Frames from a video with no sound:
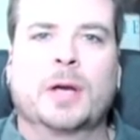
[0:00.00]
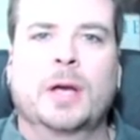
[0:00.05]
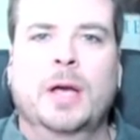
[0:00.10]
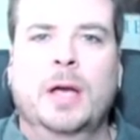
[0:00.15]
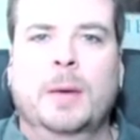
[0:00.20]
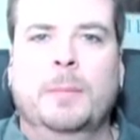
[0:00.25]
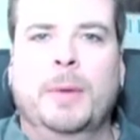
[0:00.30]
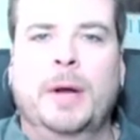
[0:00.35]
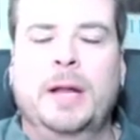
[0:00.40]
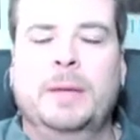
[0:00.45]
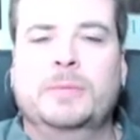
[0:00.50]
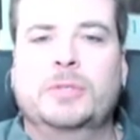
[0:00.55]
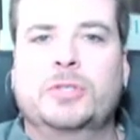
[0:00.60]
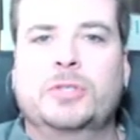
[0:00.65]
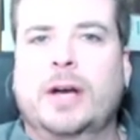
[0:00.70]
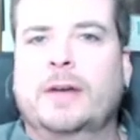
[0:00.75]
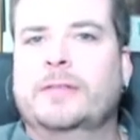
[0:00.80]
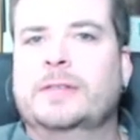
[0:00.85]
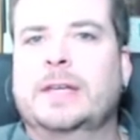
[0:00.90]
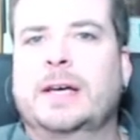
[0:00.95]
My name's
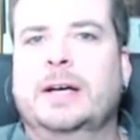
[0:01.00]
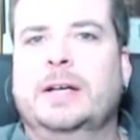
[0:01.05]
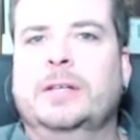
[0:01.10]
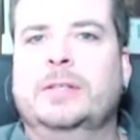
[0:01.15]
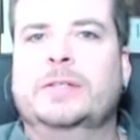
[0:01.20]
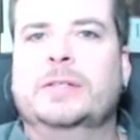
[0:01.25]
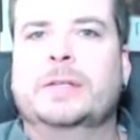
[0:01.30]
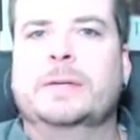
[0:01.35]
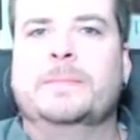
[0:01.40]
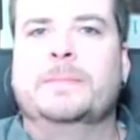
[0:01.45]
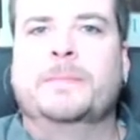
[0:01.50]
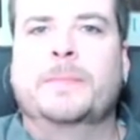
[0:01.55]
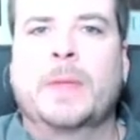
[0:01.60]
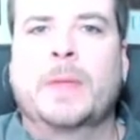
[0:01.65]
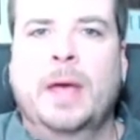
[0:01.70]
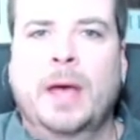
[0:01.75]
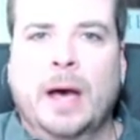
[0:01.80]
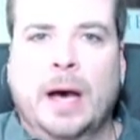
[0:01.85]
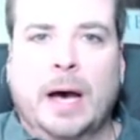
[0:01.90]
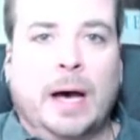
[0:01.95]
Travis Allison.
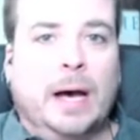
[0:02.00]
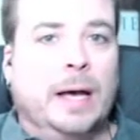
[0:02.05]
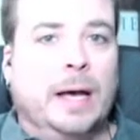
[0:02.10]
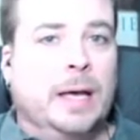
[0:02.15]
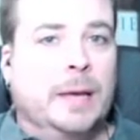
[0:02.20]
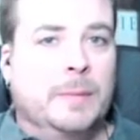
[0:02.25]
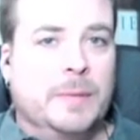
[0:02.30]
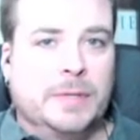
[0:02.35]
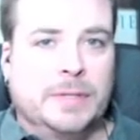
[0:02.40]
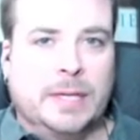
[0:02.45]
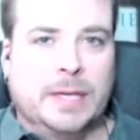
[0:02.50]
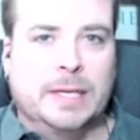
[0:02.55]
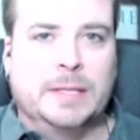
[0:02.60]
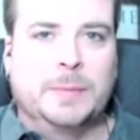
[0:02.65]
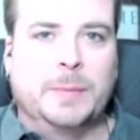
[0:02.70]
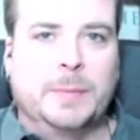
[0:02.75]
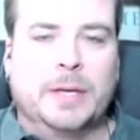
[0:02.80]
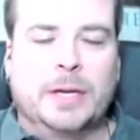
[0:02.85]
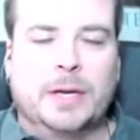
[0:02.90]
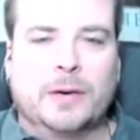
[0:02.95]
I'm excited to
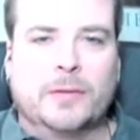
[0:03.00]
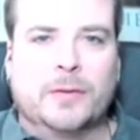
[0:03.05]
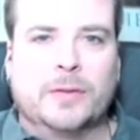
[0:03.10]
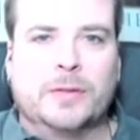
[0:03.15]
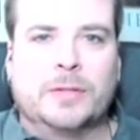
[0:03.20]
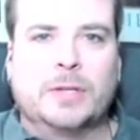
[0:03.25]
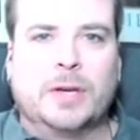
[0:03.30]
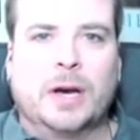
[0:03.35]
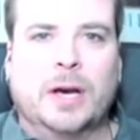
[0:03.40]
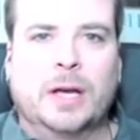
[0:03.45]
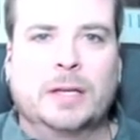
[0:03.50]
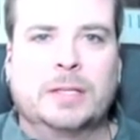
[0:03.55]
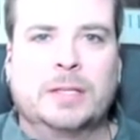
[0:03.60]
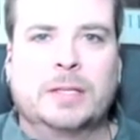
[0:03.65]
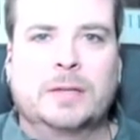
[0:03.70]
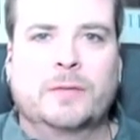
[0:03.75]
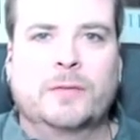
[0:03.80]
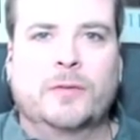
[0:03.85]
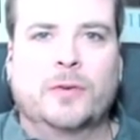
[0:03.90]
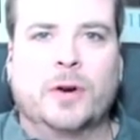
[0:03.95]
be here with Scott
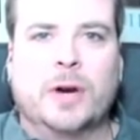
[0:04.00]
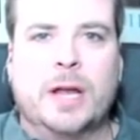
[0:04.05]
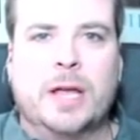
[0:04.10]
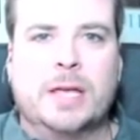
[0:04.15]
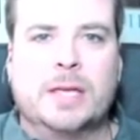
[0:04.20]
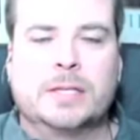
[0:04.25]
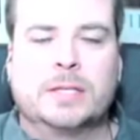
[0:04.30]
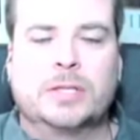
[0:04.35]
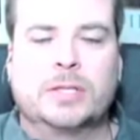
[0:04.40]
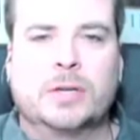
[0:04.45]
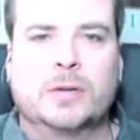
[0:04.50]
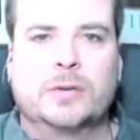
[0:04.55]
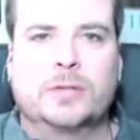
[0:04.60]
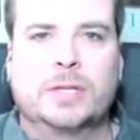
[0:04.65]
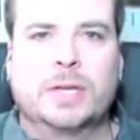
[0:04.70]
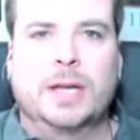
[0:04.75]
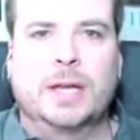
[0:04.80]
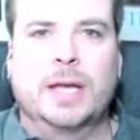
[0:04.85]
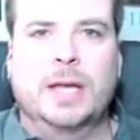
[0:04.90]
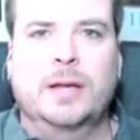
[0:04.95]
for his show
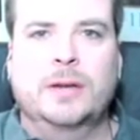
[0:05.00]
today,